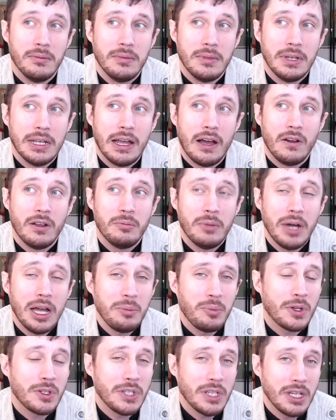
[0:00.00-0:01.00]
Now, in my
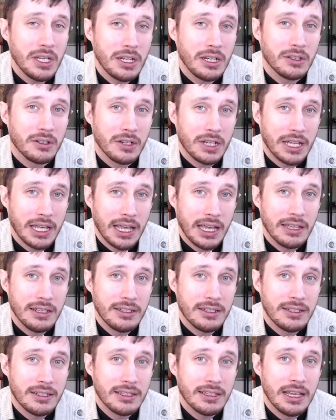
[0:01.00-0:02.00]
particular
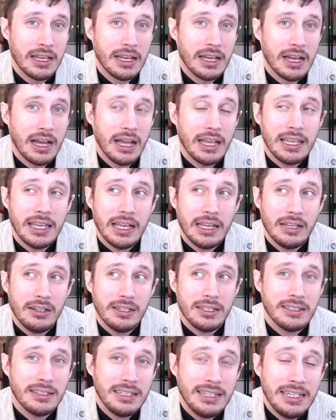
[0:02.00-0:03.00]
case, I can't
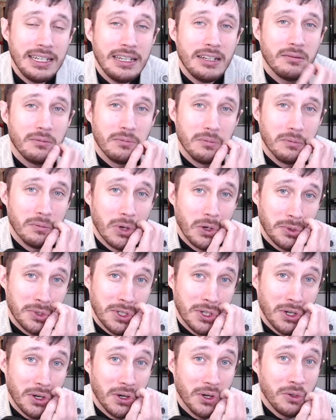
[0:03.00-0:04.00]
eat
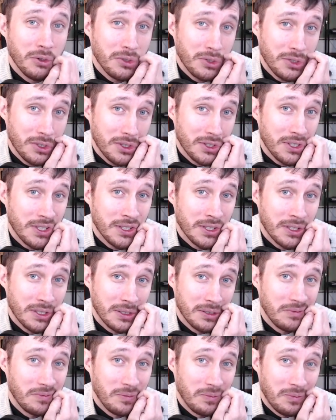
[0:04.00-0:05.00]
most hosts
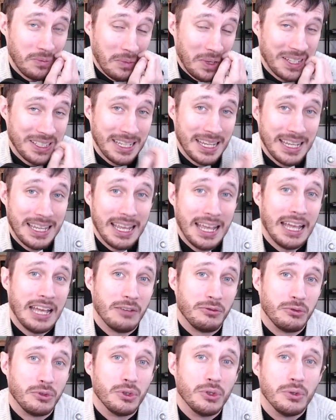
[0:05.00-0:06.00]
because I can't
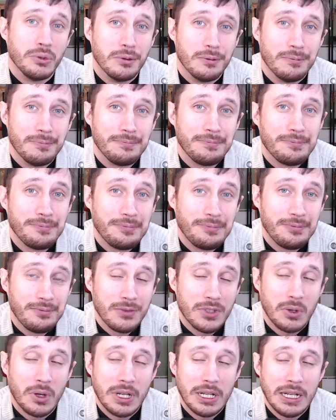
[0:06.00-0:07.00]
have gluten.
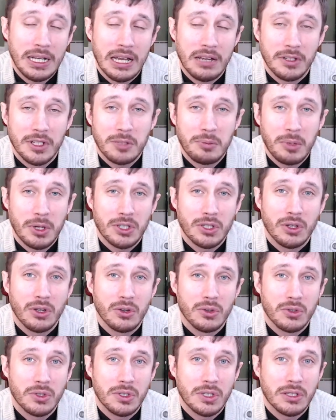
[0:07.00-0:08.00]
So I need to have a special
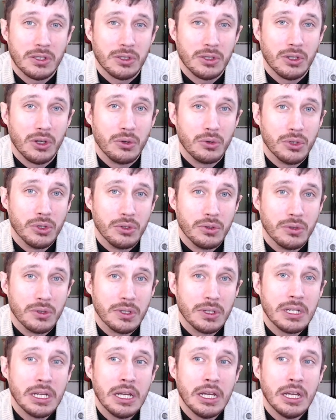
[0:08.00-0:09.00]
host that's low
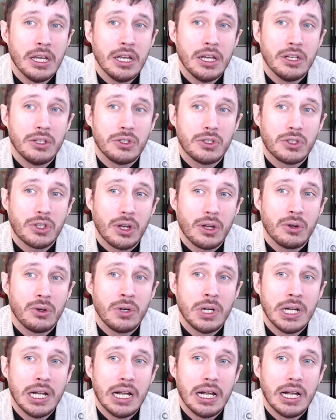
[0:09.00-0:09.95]
gluten. So